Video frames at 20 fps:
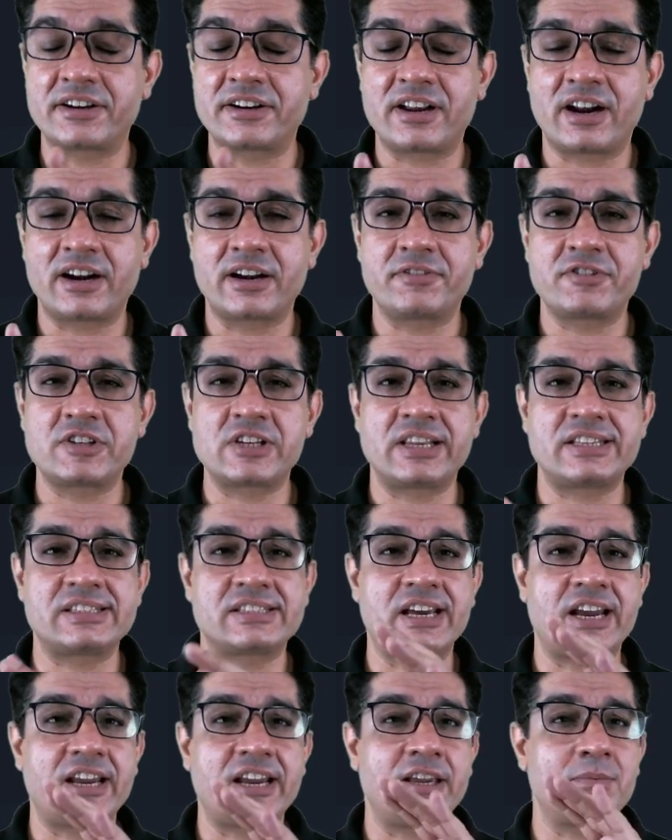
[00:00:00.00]
artificial
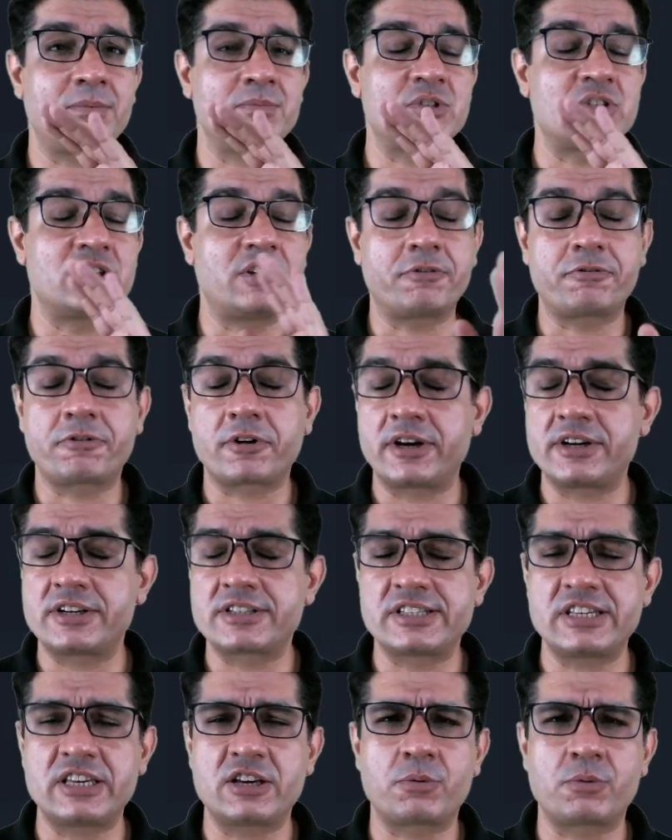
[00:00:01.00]
enzymes, different
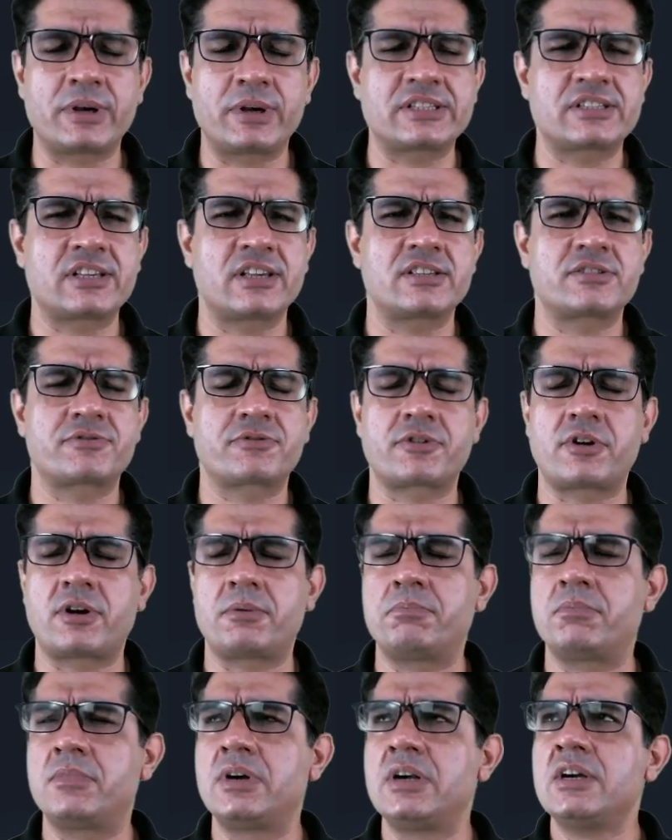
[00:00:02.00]
sequences
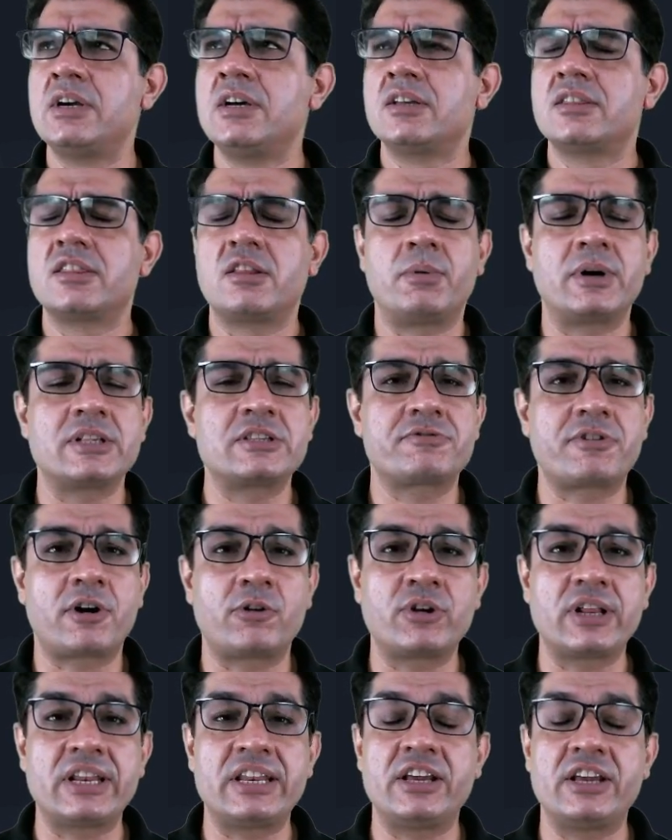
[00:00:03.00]
from the ones
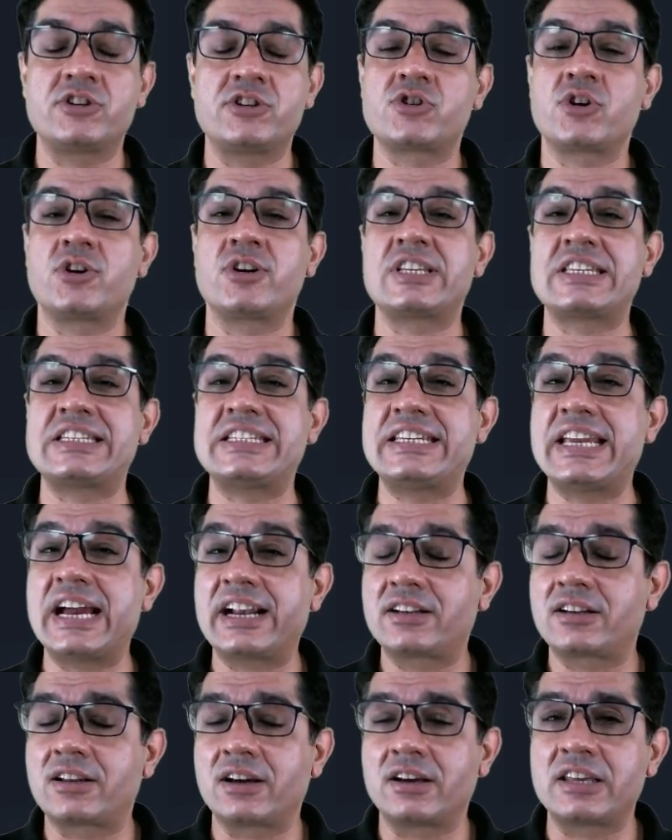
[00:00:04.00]
found in nature,
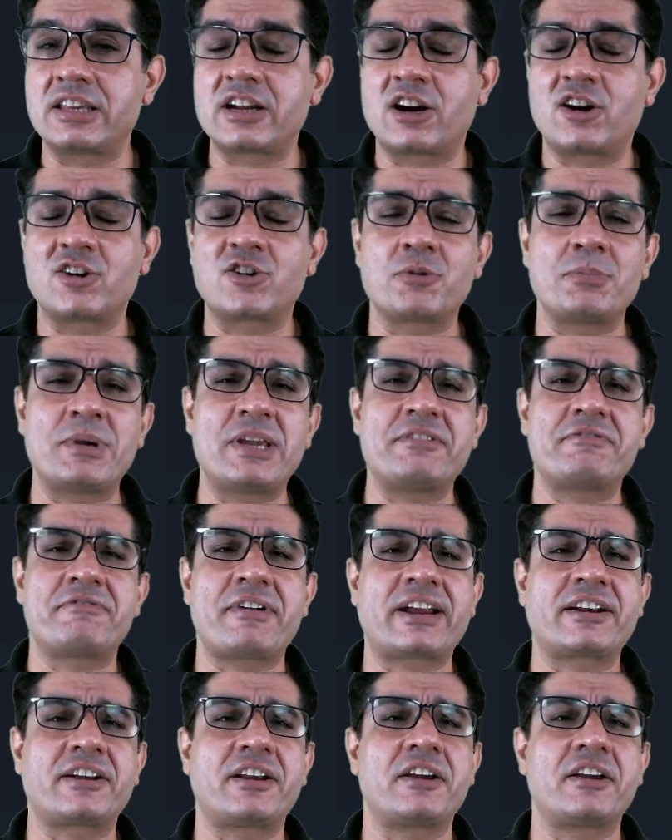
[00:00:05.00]
yet turning out to be
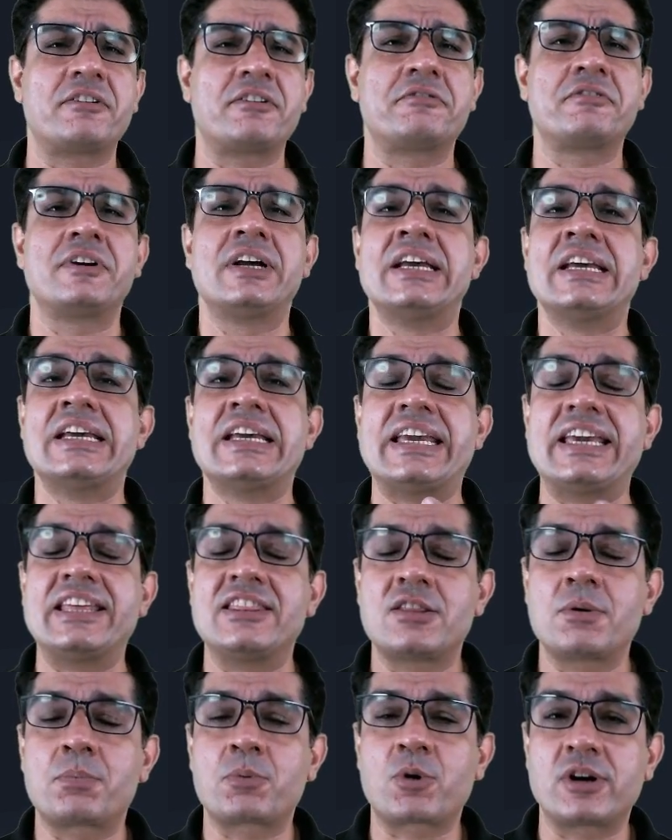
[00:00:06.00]
effective in
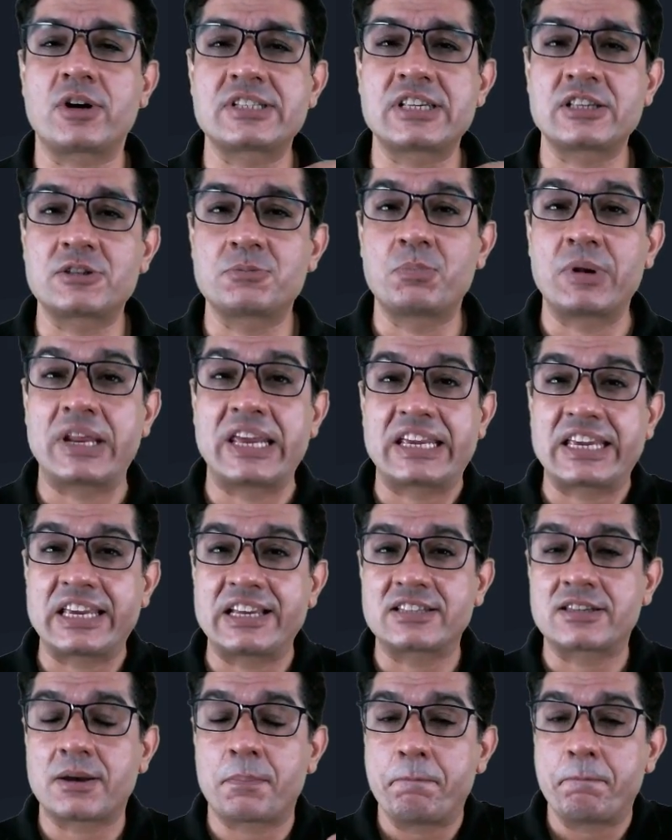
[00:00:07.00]
the process, breaking
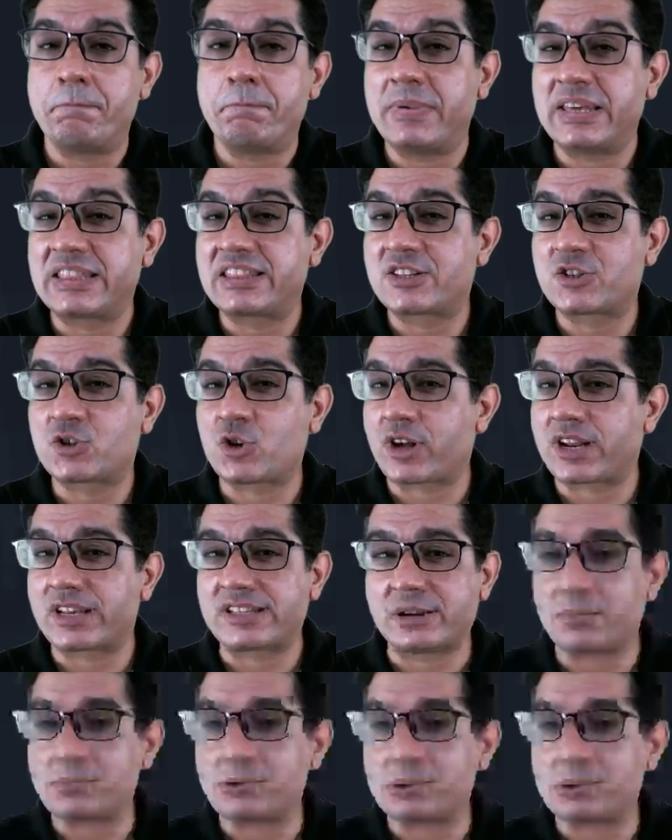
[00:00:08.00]
some myths or
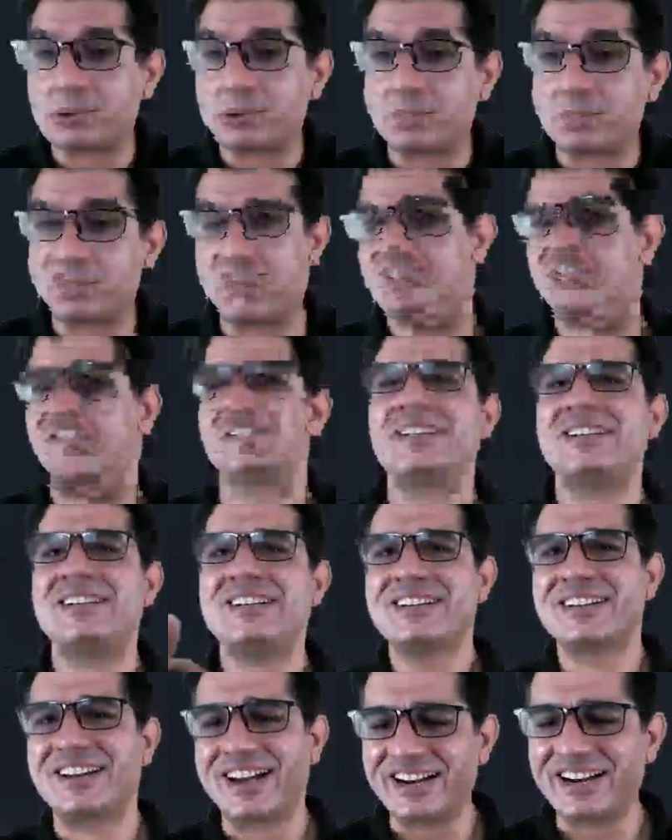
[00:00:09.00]
assumptions,
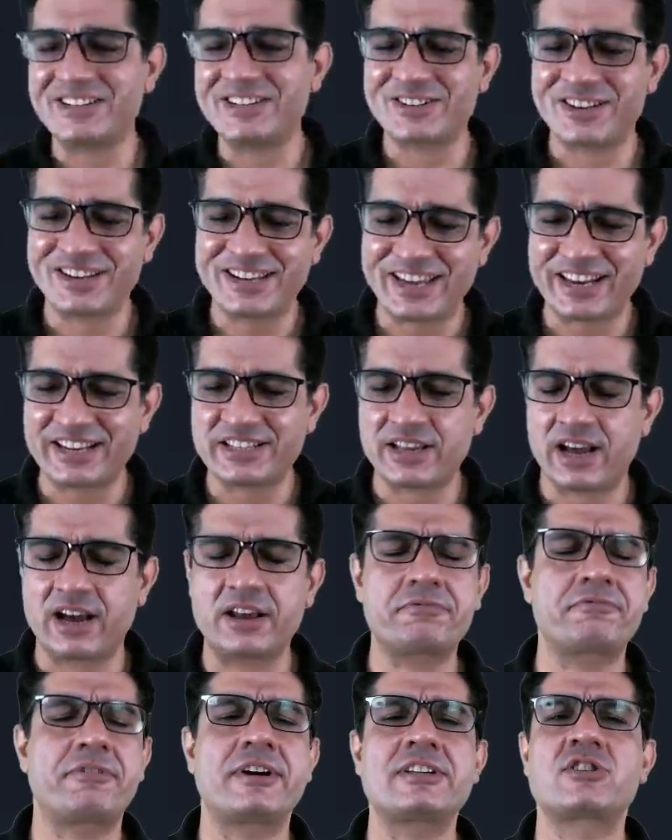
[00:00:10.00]
right? So here is our
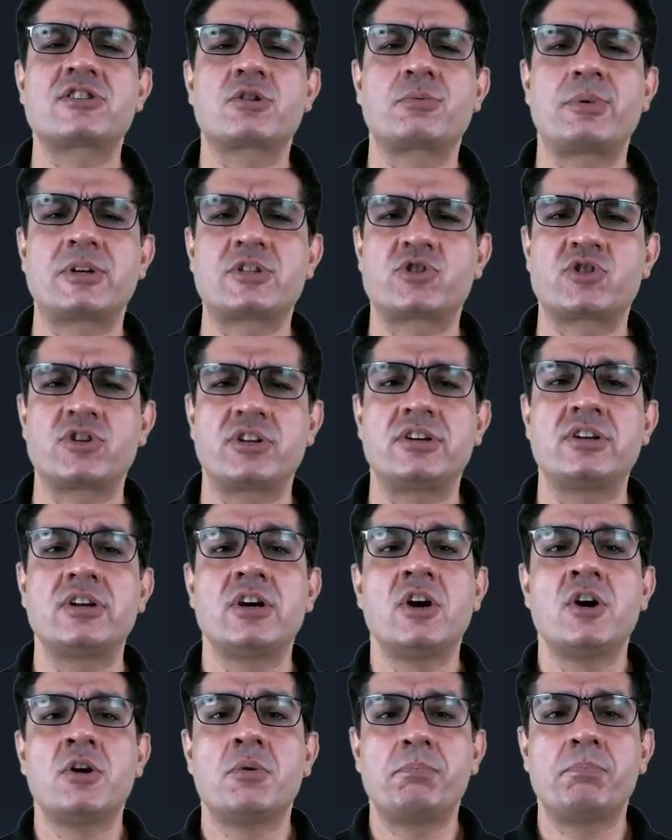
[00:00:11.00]
first question
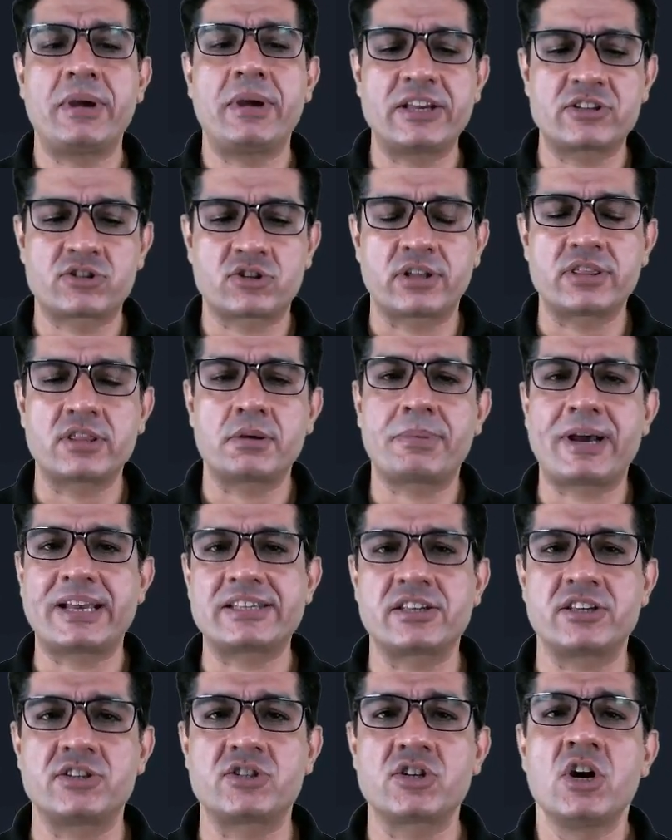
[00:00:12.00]
based on the
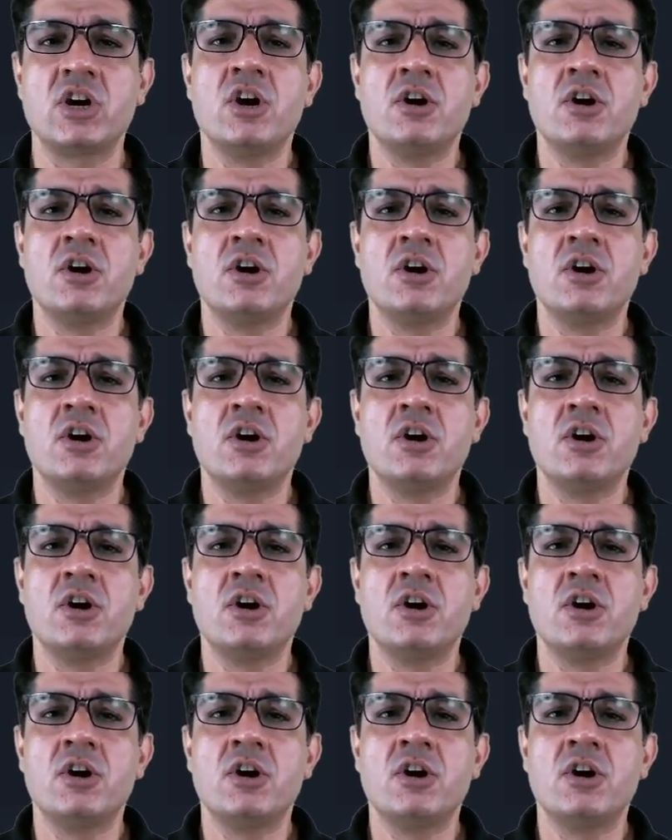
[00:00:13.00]
passage.